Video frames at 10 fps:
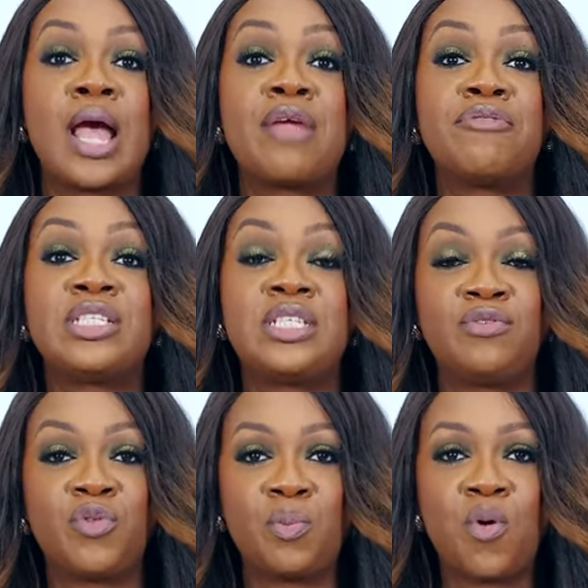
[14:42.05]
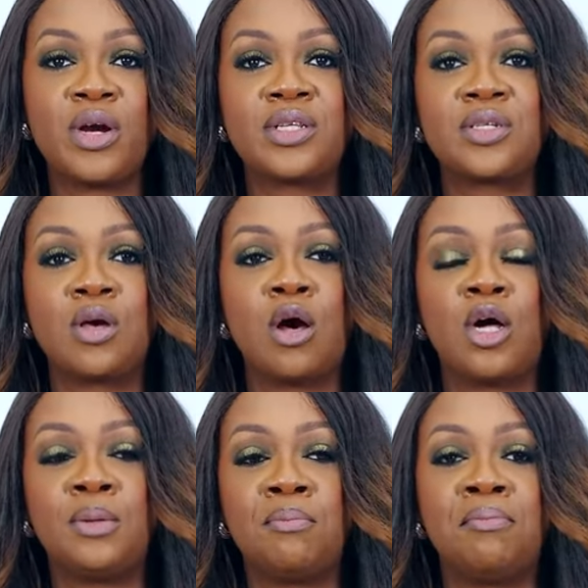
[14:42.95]
I received report
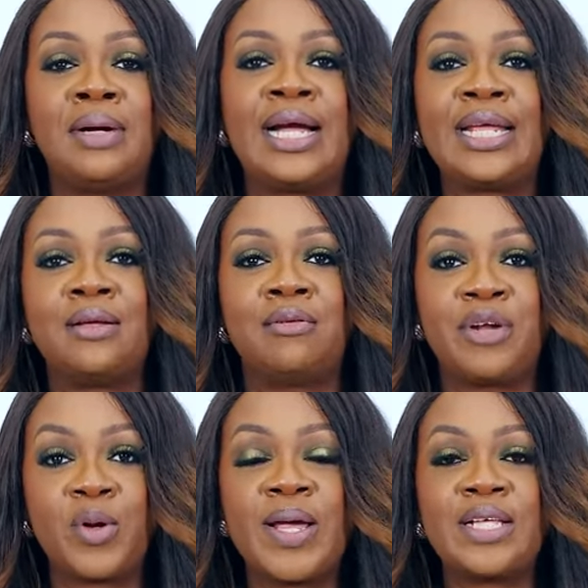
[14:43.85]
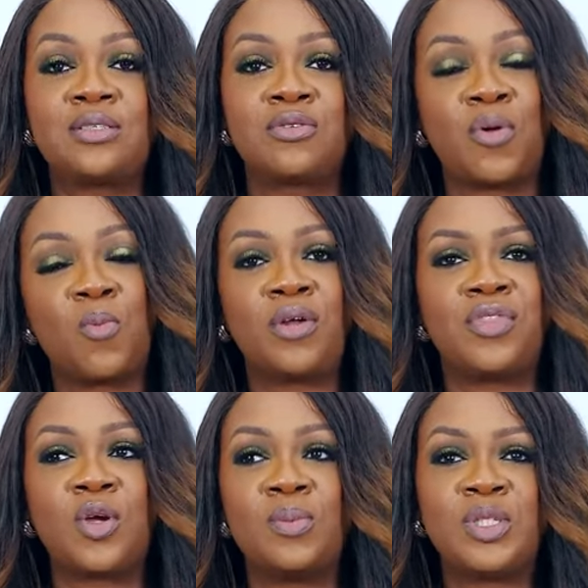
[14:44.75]
on my request from one of
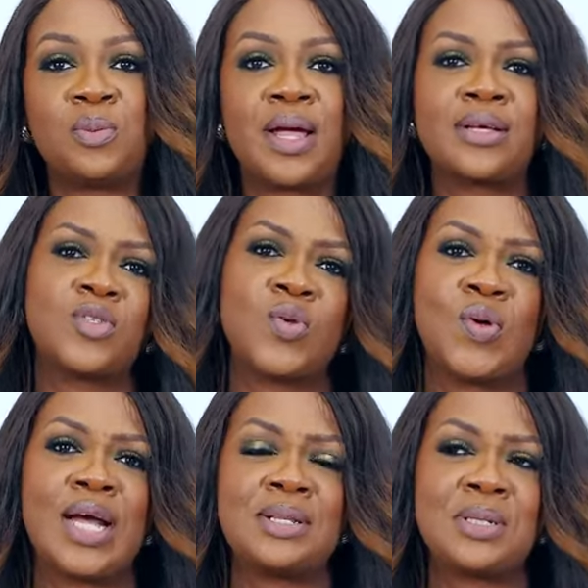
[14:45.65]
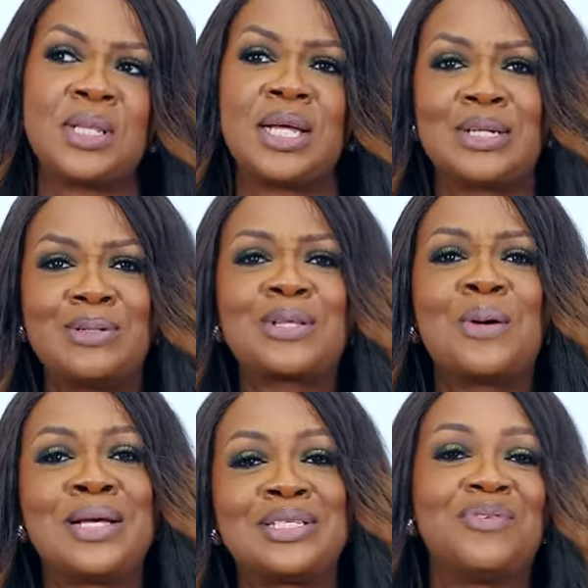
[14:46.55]
the commercial banks. So I think that I'll
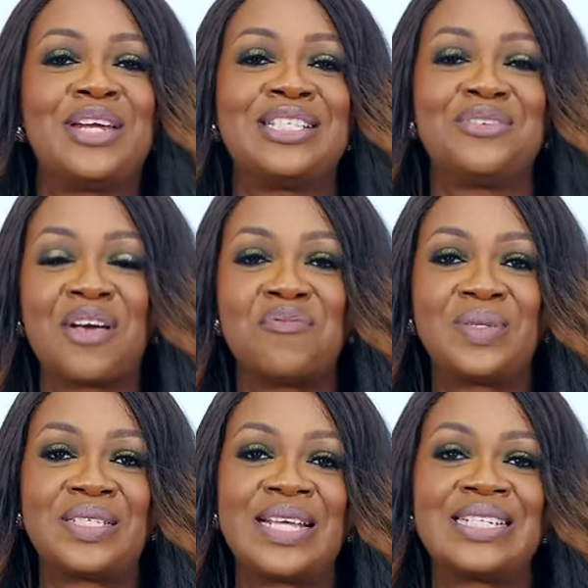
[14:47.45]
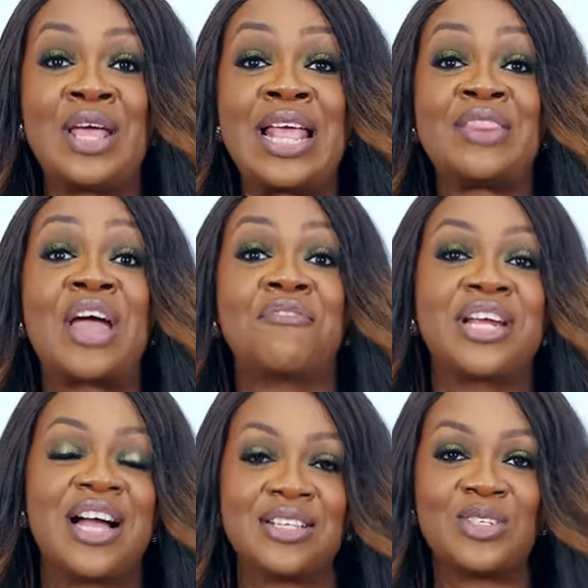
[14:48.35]
score myself a 95% in that
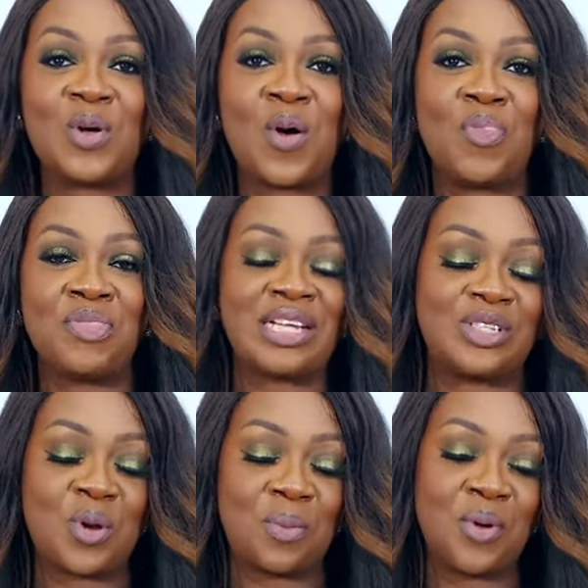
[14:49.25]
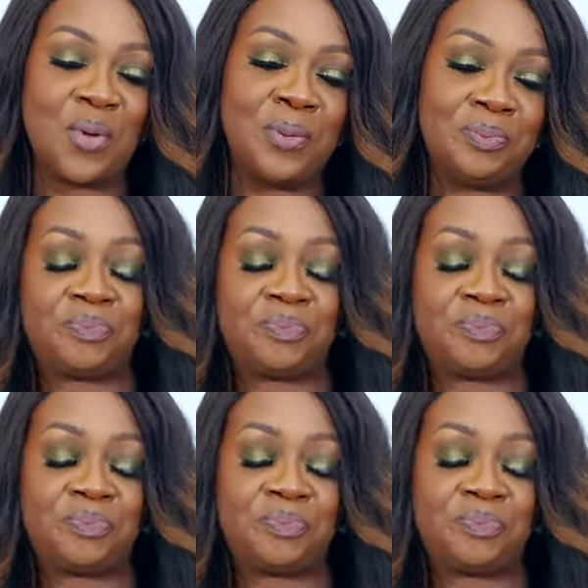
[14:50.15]
regards on that top goal.